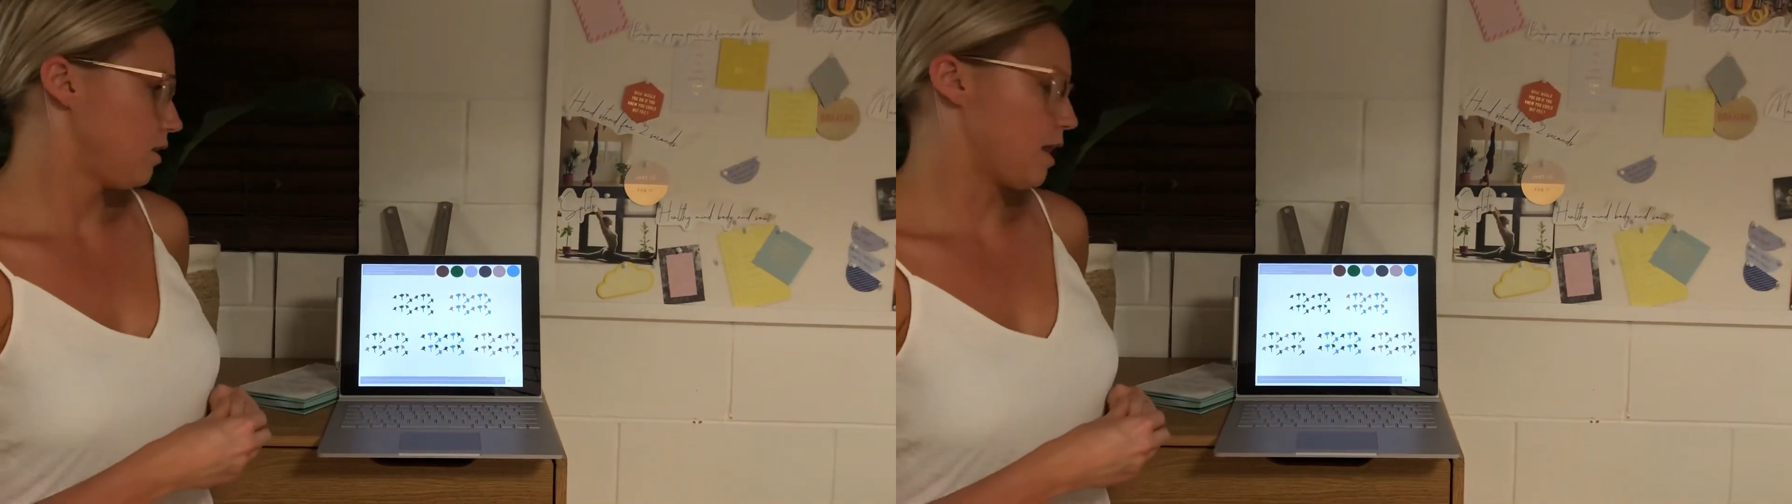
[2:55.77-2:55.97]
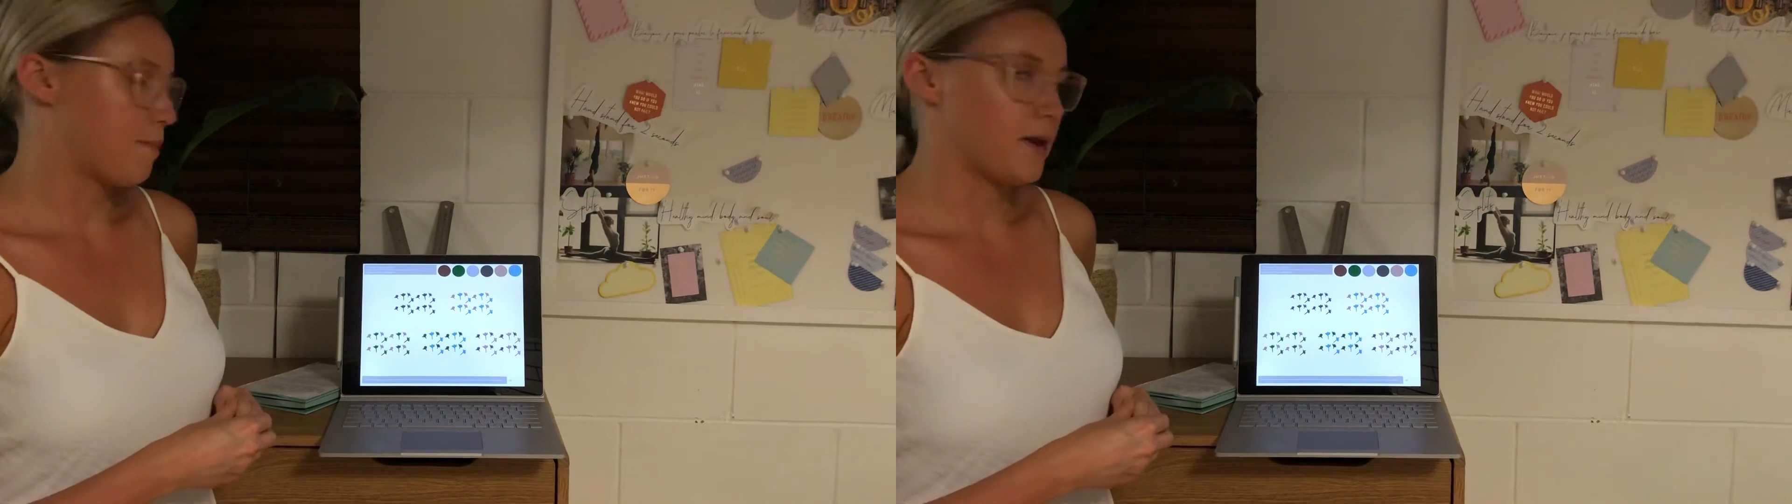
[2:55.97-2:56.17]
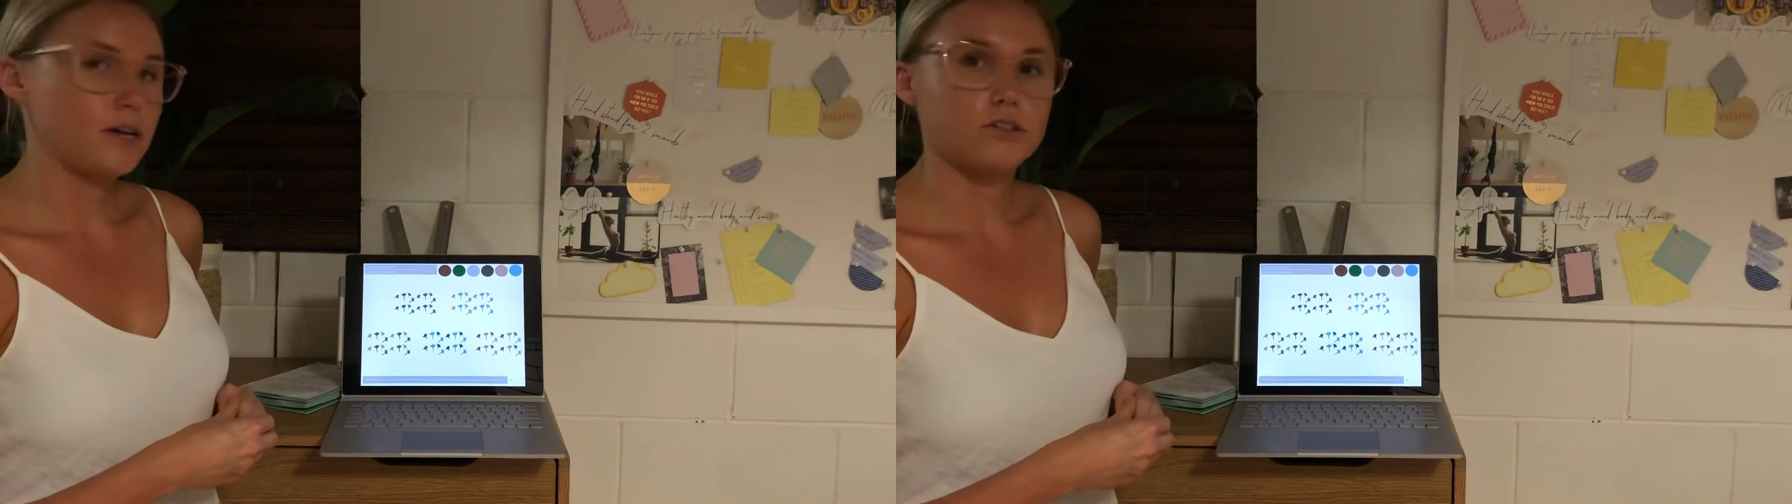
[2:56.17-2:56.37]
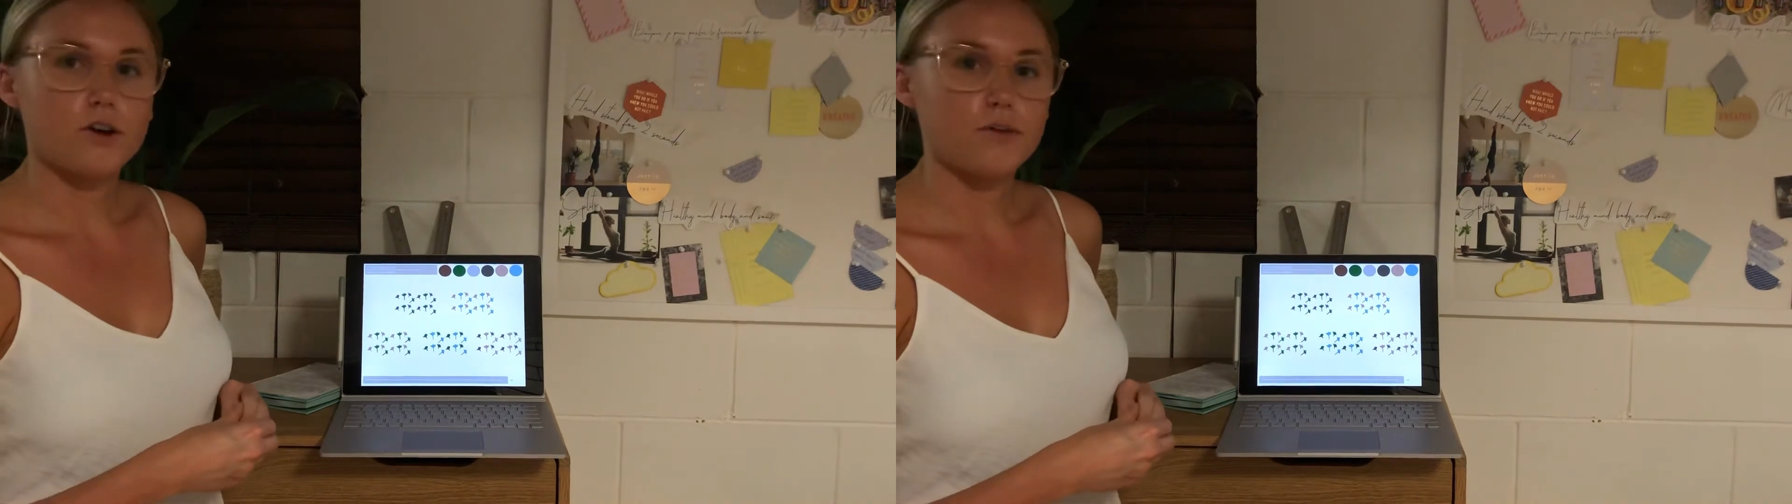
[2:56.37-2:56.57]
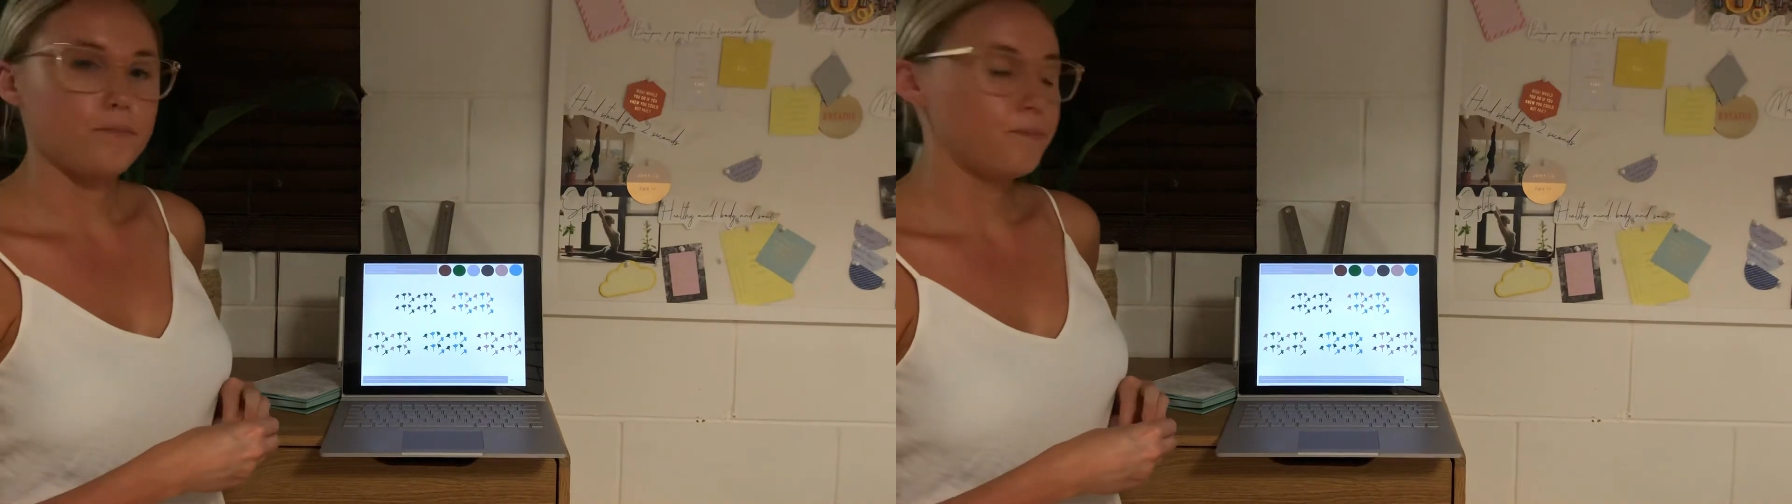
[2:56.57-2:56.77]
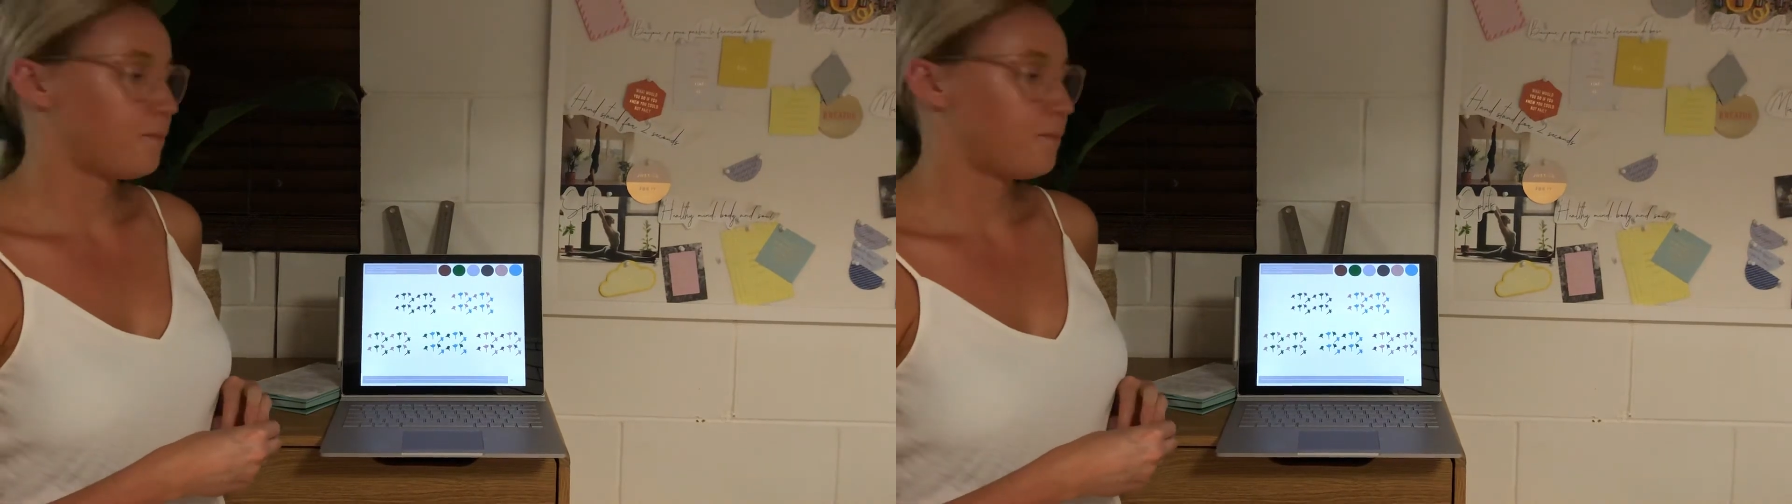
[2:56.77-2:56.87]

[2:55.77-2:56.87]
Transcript: climatic zone.